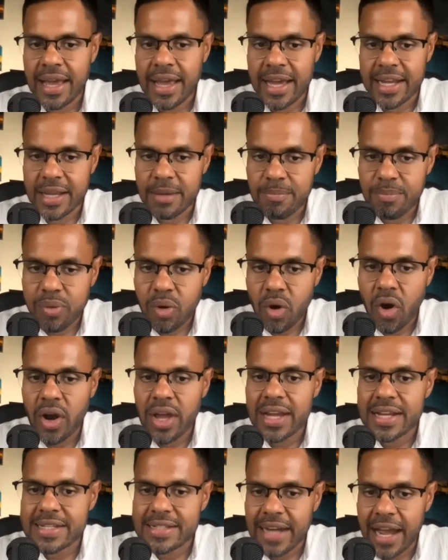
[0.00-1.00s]
and employ
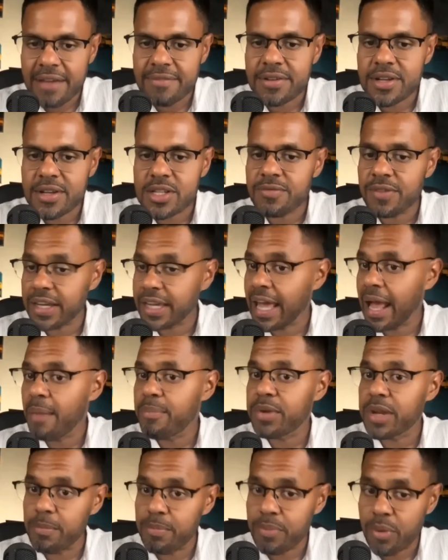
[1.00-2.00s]
a diverse
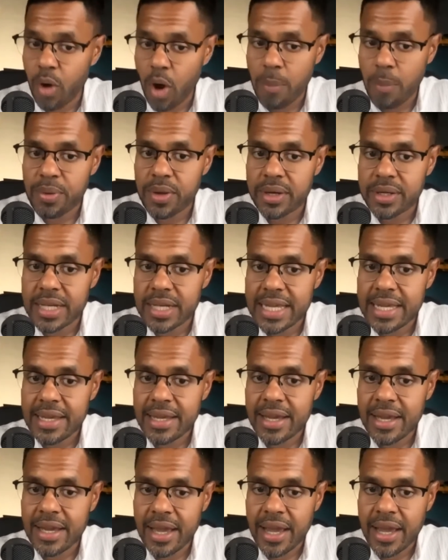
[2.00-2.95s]
vocabulary appropriately,